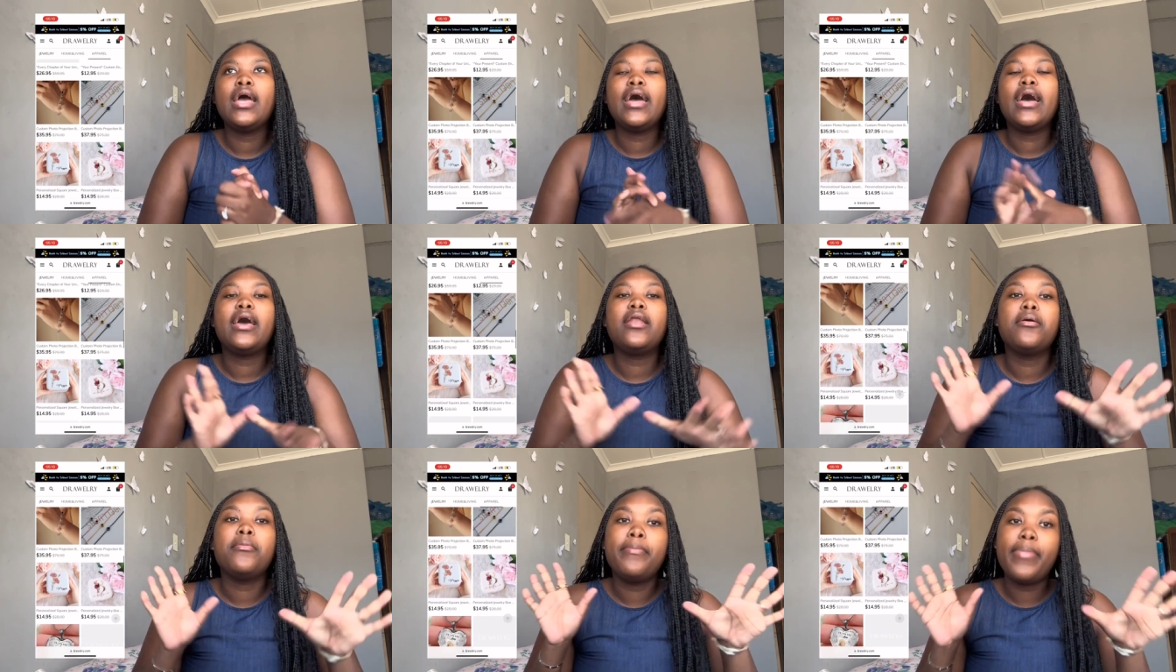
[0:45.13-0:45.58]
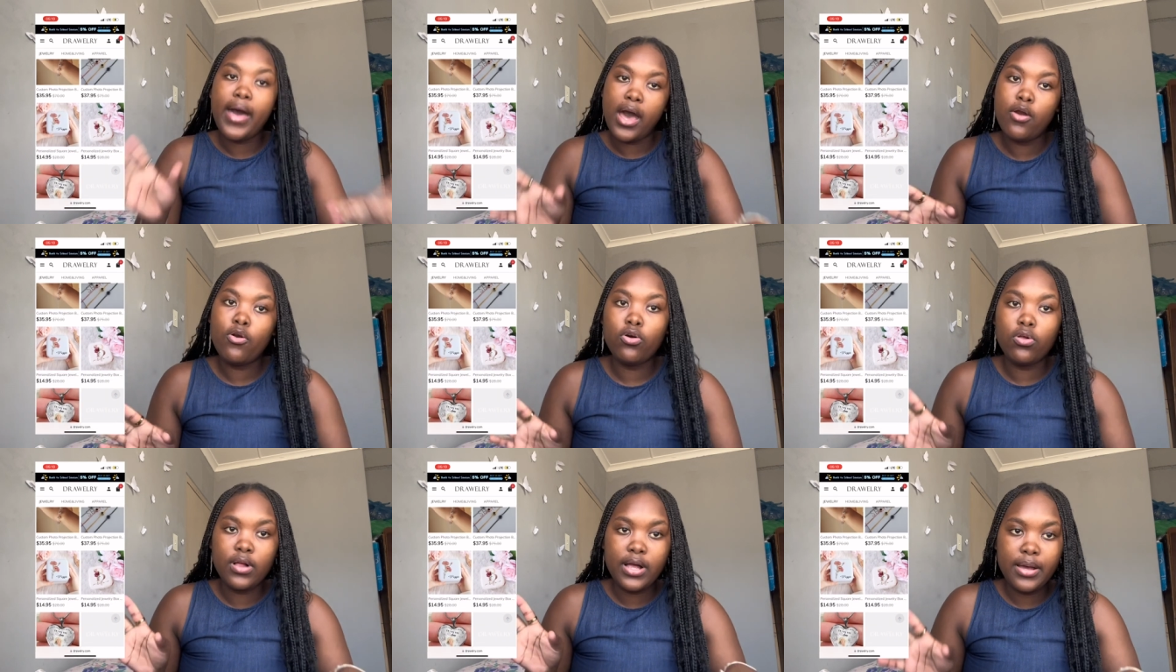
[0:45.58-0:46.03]
an
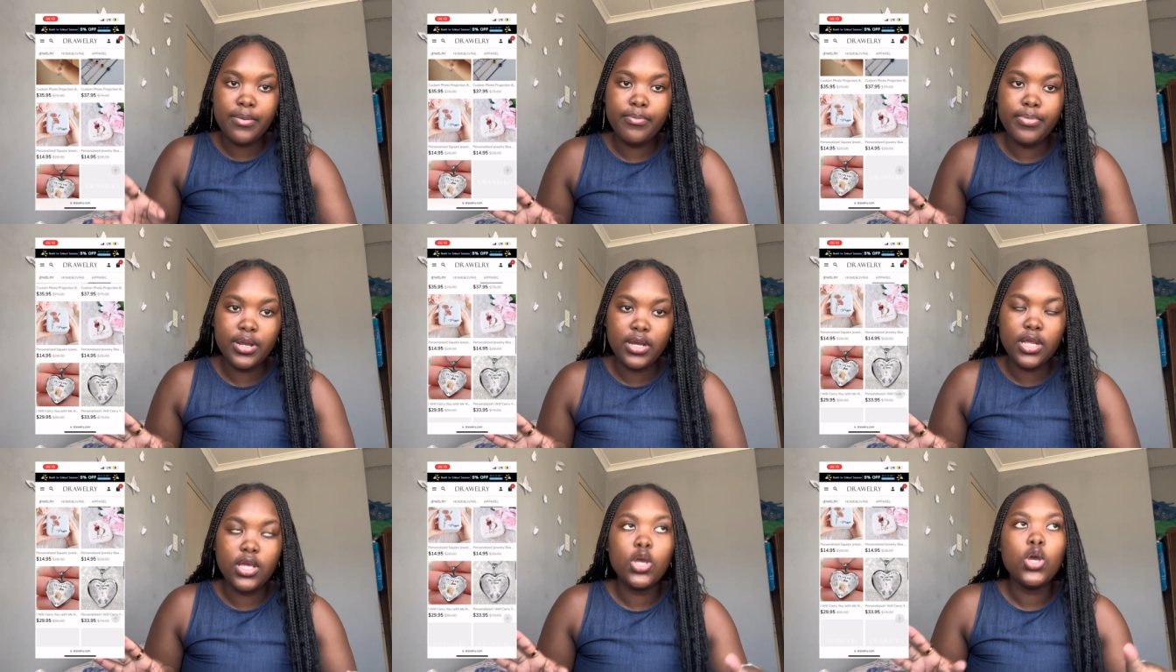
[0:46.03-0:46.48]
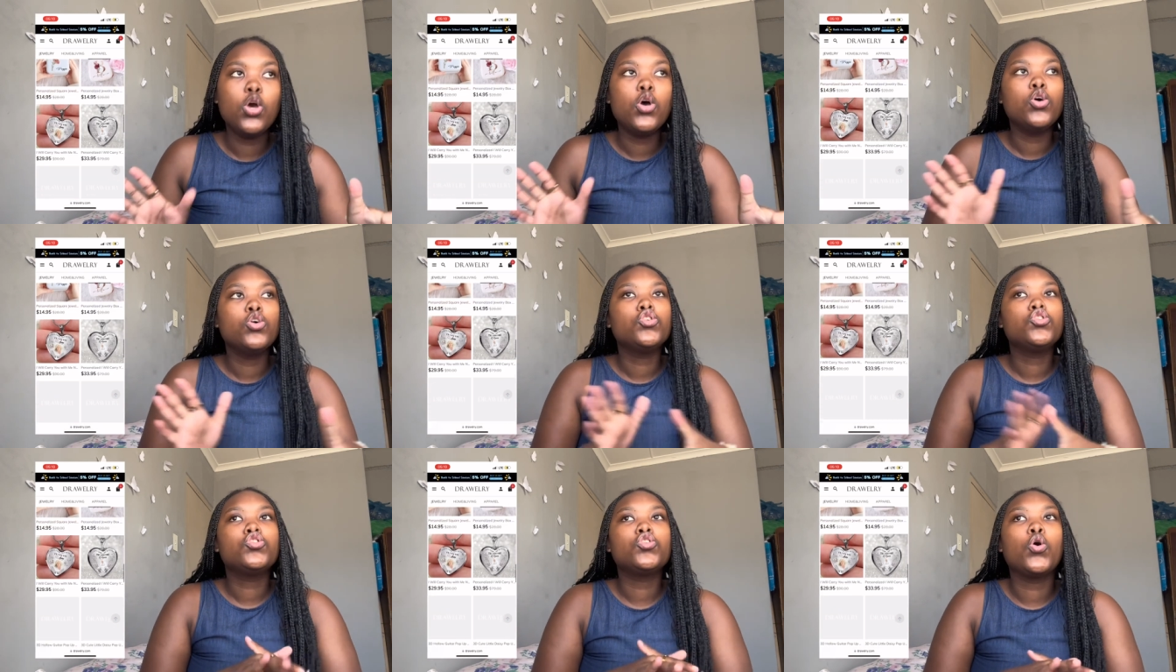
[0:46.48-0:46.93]
apparel company.
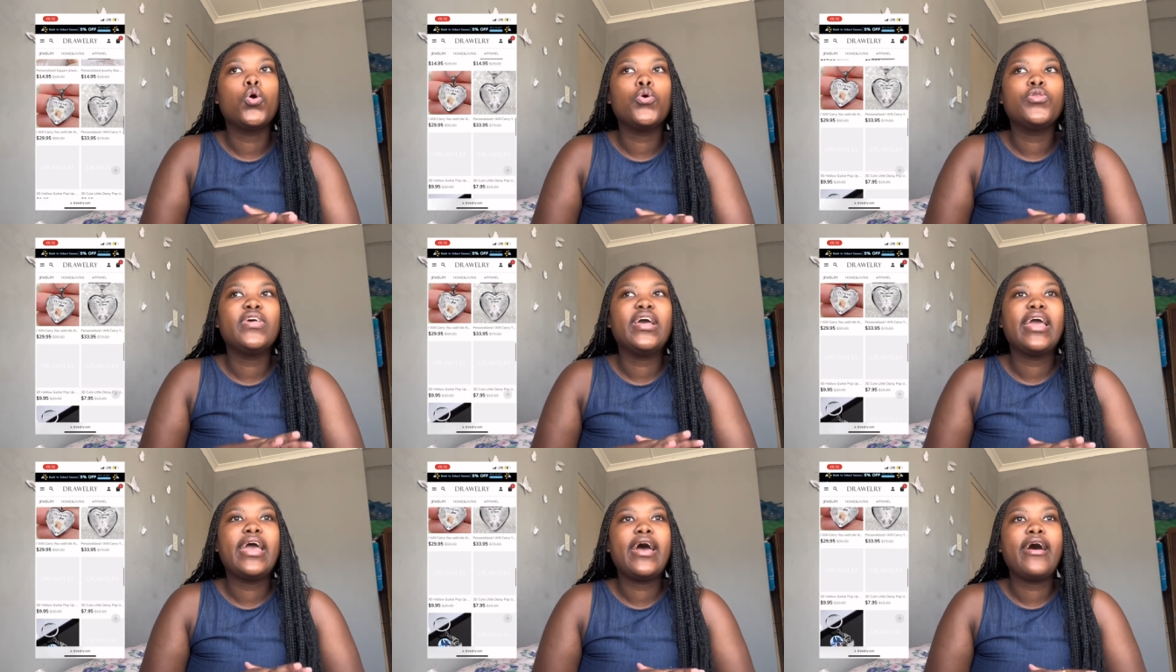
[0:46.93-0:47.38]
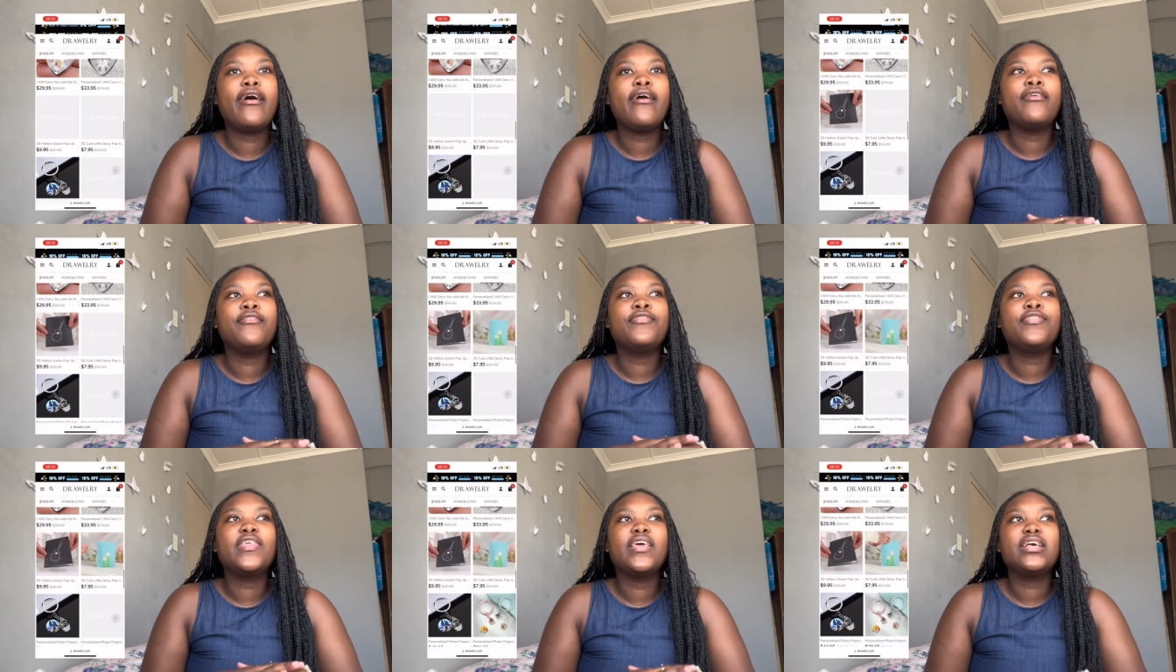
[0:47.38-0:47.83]
So they
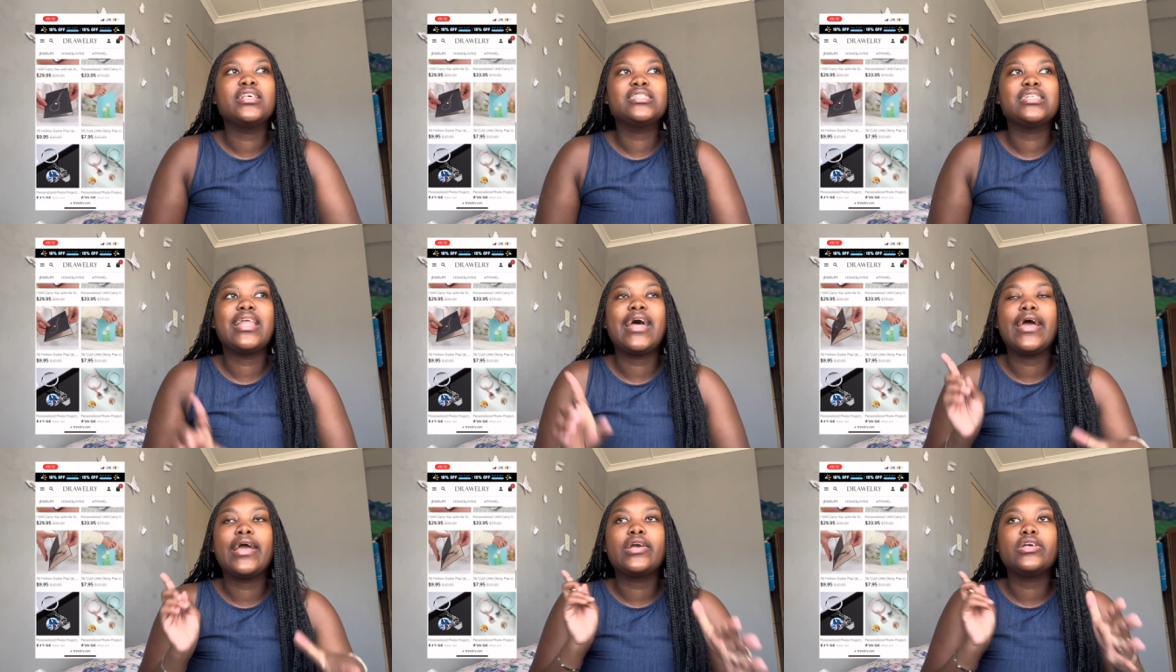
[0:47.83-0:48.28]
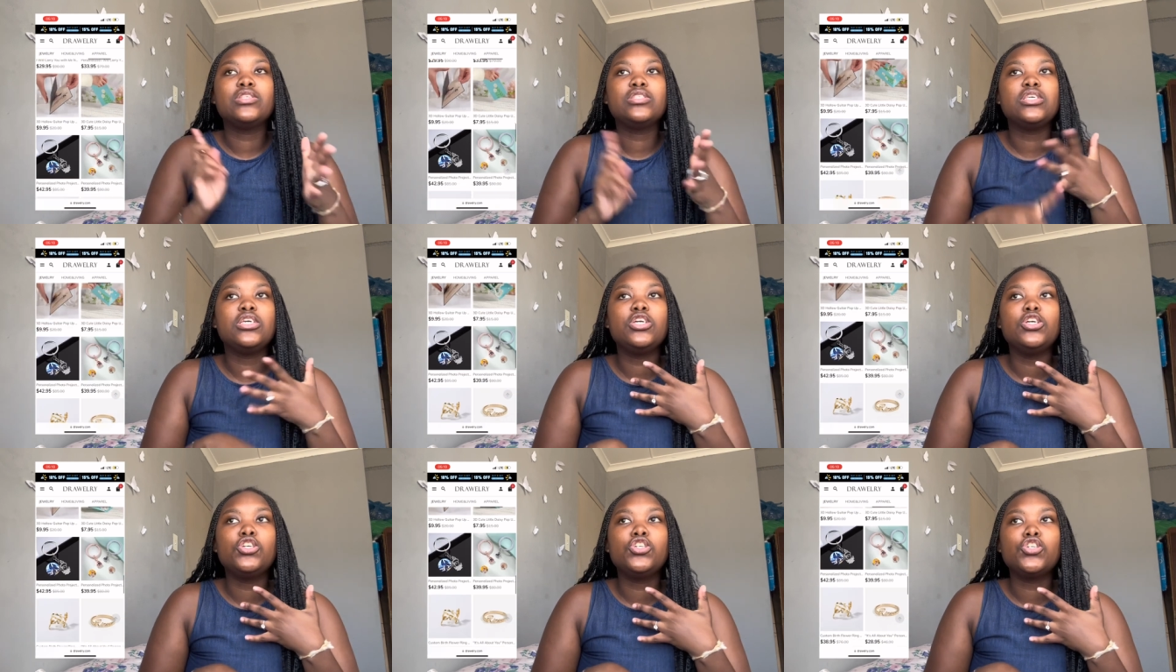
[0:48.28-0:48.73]
have things like
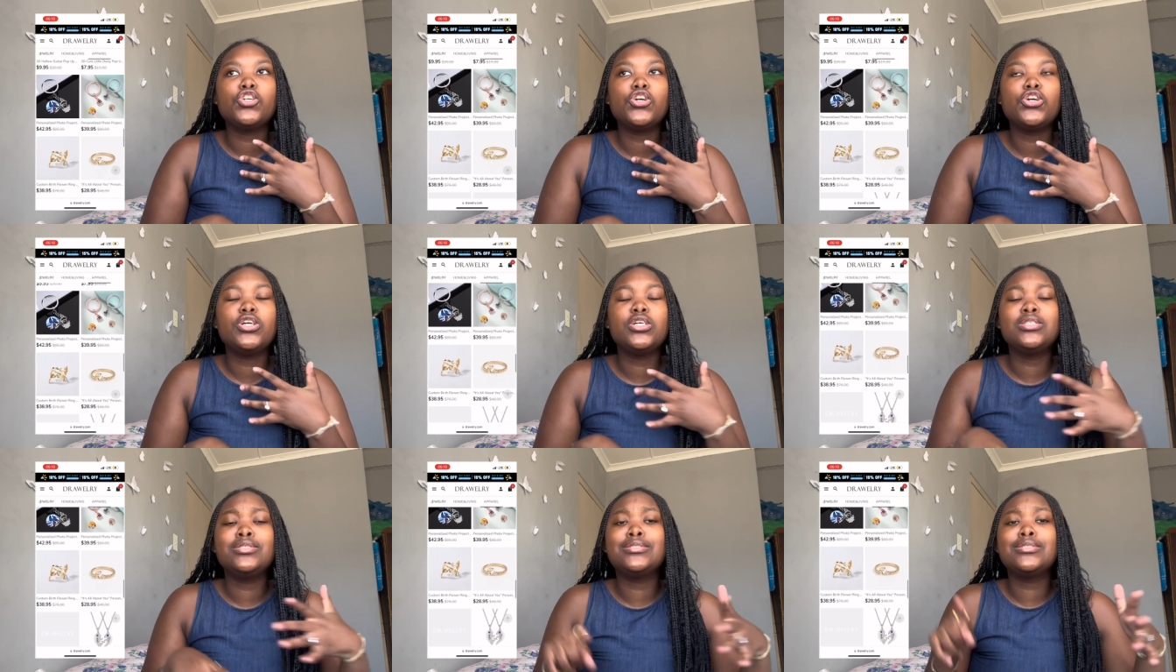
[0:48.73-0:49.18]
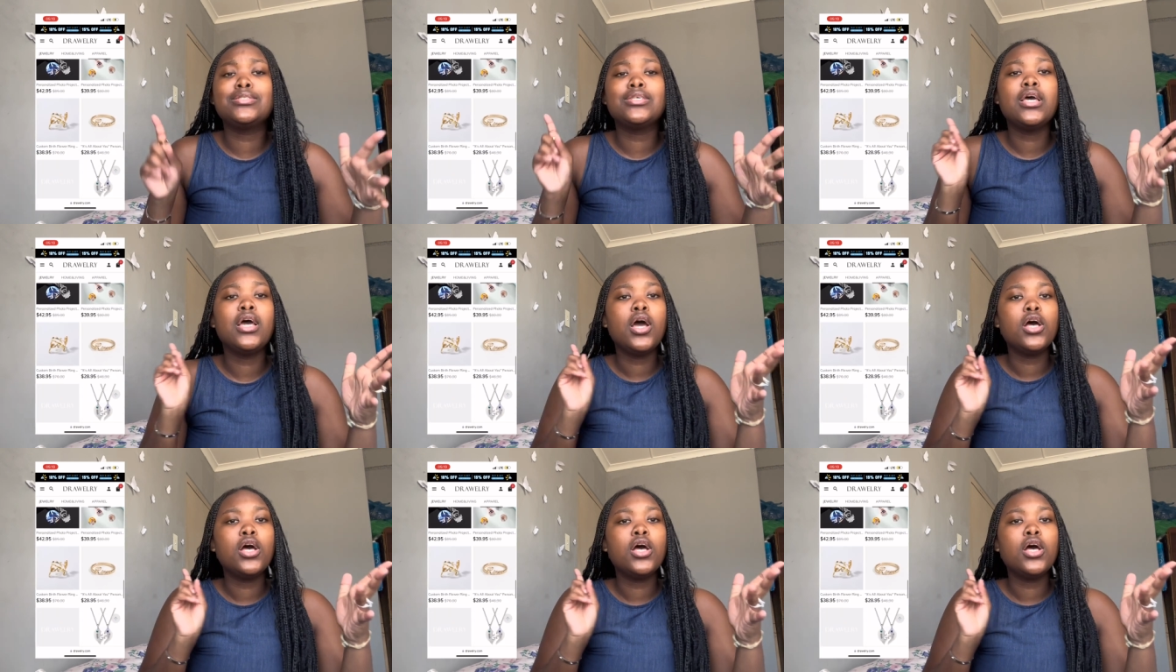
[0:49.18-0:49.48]
t-shirts,